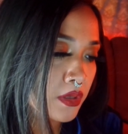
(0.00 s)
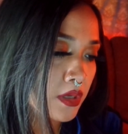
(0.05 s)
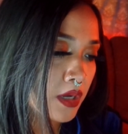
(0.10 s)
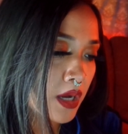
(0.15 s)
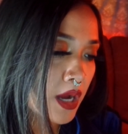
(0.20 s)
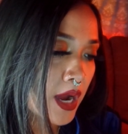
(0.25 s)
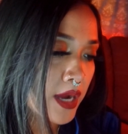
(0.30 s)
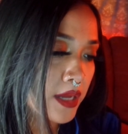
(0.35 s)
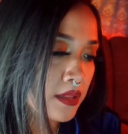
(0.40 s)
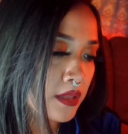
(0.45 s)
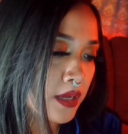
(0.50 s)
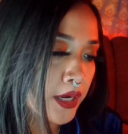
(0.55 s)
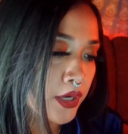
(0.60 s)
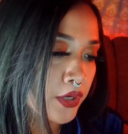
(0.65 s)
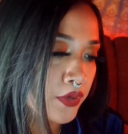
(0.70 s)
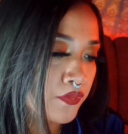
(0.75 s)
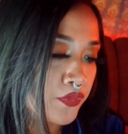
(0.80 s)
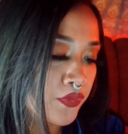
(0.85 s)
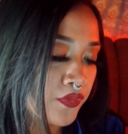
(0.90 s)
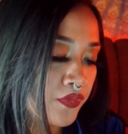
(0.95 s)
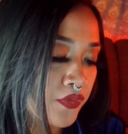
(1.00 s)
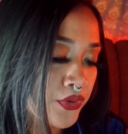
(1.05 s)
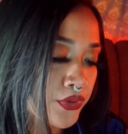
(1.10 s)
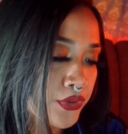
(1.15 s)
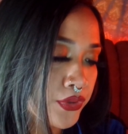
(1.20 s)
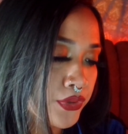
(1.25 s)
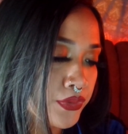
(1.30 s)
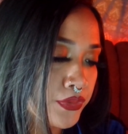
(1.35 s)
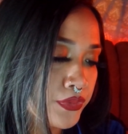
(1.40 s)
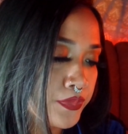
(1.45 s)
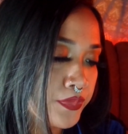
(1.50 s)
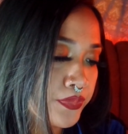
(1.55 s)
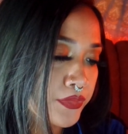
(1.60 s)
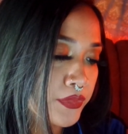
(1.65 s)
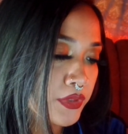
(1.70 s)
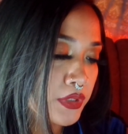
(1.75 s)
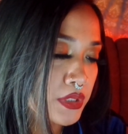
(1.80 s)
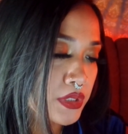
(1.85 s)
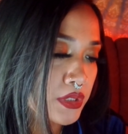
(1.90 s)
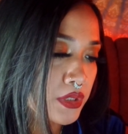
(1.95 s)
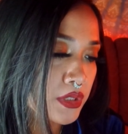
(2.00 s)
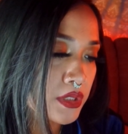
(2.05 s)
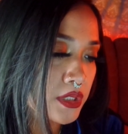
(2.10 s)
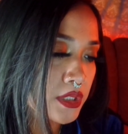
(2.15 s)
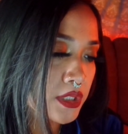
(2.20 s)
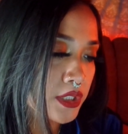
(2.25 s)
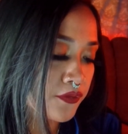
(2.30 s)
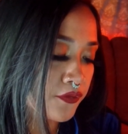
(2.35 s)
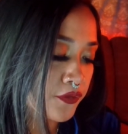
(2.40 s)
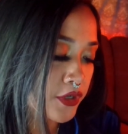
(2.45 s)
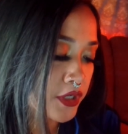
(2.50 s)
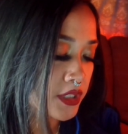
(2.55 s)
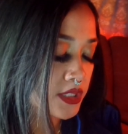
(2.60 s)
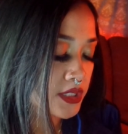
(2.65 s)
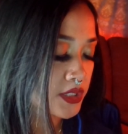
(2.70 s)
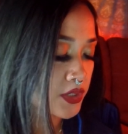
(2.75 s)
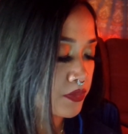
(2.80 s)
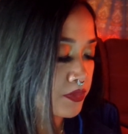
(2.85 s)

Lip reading: highlight of the photo. So that's the difference. So